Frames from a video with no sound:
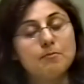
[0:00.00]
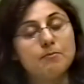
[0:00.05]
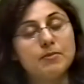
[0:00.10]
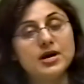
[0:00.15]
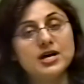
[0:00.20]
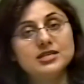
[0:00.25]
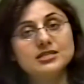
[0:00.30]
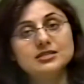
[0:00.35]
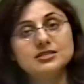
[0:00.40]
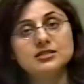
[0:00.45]

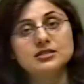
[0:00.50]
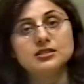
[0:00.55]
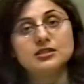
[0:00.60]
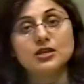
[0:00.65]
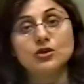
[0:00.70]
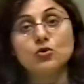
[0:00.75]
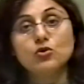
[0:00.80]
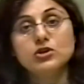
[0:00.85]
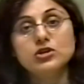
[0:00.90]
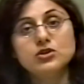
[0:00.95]
But
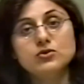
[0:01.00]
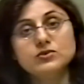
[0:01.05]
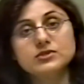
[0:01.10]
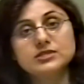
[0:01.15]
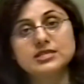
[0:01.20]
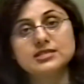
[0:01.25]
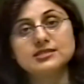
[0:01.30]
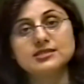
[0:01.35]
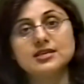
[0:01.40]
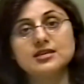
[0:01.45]
the good
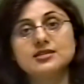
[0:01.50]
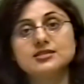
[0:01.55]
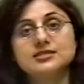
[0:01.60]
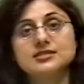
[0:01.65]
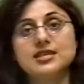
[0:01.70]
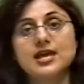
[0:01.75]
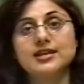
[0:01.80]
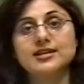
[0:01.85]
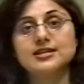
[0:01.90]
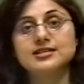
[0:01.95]
news is this,
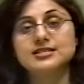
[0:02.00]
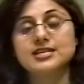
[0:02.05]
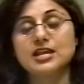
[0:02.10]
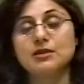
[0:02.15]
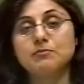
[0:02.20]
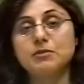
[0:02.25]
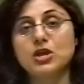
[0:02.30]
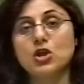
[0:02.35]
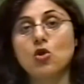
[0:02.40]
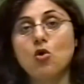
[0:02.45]
that it
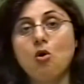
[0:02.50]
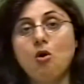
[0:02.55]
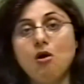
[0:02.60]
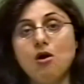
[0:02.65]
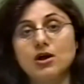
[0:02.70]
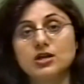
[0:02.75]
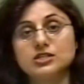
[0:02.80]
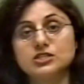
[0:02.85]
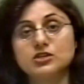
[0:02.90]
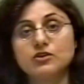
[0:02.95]
can be
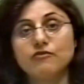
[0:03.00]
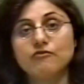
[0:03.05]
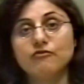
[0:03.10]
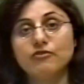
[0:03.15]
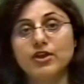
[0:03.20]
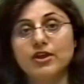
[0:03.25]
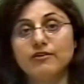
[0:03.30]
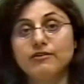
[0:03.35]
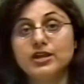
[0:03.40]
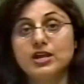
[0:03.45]
caught
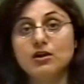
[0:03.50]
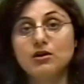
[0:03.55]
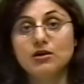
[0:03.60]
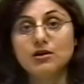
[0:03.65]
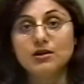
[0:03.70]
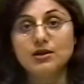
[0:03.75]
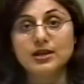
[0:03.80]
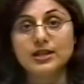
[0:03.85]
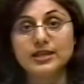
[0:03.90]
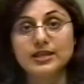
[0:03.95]
very
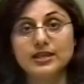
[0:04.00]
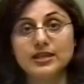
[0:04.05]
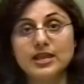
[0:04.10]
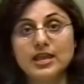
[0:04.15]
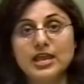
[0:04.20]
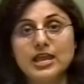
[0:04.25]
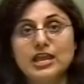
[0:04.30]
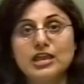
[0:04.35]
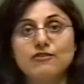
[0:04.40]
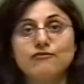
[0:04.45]
early.
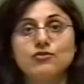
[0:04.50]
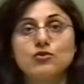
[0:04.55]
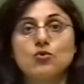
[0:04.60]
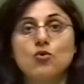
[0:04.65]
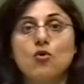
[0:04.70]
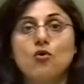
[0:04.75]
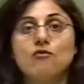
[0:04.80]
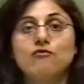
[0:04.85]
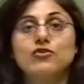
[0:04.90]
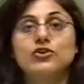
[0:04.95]
If you
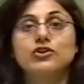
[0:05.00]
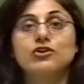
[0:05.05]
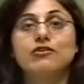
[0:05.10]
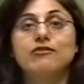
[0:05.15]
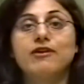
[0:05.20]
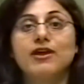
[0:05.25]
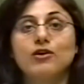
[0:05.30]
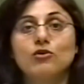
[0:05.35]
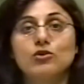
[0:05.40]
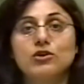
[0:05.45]
go for your
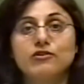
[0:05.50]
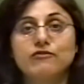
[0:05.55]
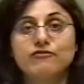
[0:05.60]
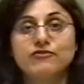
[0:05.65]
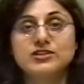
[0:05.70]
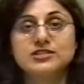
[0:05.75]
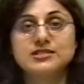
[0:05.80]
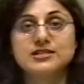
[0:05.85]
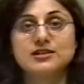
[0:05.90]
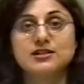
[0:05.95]
regular
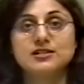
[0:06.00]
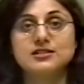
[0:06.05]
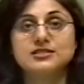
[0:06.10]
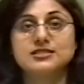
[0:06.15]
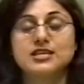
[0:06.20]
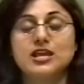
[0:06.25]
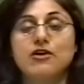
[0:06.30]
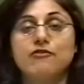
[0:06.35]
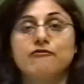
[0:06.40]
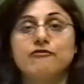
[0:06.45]

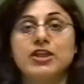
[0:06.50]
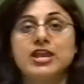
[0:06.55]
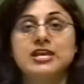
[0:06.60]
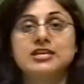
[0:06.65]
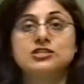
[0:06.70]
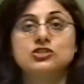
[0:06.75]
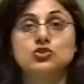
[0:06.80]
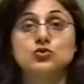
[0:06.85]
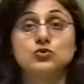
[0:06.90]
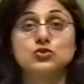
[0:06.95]
physicals, there are
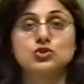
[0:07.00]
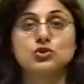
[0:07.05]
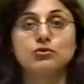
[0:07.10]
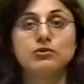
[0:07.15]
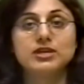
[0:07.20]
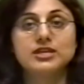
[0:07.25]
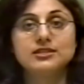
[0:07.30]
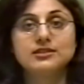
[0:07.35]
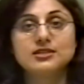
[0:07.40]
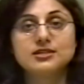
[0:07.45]
ways to
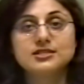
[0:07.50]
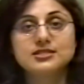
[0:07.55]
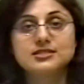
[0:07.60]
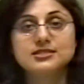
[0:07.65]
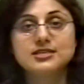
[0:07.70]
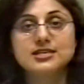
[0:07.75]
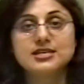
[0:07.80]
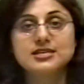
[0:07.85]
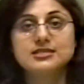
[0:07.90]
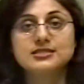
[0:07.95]
screen the
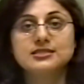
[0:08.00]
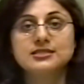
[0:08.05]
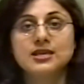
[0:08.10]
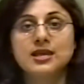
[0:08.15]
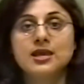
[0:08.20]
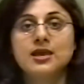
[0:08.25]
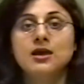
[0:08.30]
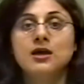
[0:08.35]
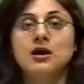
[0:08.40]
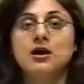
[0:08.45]
disease,
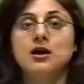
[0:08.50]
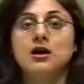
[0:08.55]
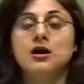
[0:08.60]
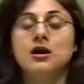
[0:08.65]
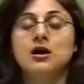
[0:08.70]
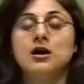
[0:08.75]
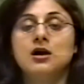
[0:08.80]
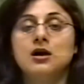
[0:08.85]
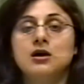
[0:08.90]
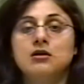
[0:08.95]

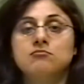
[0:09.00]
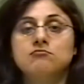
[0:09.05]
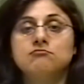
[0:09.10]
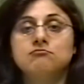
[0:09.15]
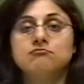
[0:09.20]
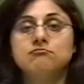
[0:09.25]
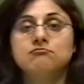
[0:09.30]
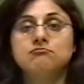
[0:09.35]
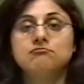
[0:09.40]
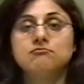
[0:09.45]

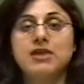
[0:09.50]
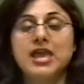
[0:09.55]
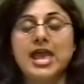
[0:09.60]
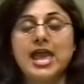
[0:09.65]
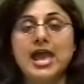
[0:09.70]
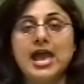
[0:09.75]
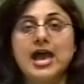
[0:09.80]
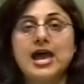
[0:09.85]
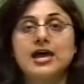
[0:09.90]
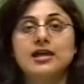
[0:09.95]

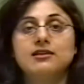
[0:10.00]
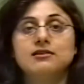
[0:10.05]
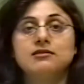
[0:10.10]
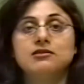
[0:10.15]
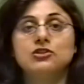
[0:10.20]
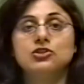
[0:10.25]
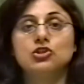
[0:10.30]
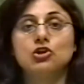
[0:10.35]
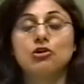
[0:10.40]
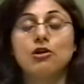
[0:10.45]
and
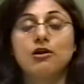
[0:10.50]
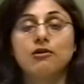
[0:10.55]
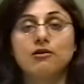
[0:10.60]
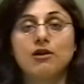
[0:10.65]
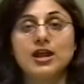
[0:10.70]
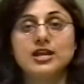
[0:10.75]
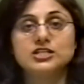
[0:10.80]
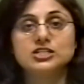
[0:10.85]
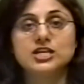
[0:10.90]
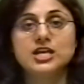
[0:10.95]
there are
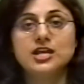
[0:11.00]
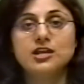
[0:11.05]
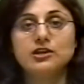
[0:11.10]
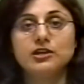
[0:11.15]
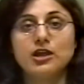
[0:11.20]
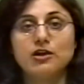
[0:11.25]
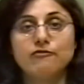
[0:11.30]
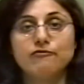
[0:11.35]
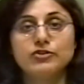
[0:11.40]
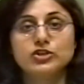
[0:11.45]

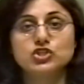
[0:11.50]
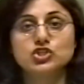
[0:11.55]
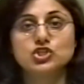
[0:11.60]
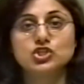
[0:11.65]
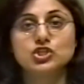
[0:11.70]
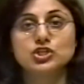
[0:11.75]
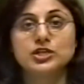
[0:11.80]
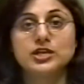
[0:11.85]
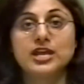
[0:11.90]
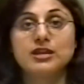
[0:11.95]
criteria
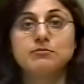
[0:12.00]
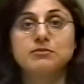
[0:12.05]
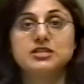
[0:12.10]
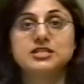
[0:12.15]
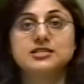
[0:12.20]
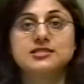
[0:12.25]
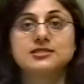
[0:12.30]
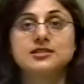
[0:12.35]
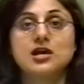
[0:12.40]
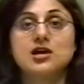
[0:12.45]
which can be
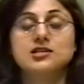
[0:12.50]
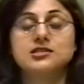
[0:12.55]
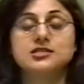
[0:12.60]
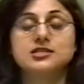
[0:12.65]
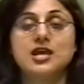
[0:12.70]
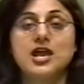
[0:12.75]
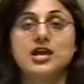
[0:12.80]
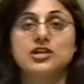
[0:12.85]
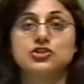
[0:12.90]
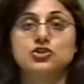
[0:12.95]

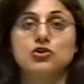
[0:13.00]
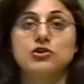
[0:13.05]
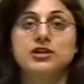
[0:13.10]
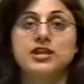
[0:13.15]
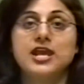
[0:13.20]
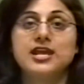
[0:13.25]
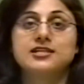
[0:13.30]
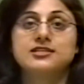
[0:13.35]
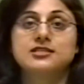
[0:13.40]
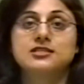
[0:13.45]
discussed at your
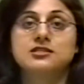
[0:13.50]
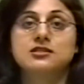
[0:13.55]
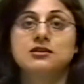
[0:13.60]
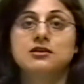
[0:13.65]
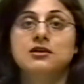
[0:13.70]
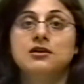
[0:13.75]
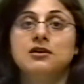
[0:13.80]
next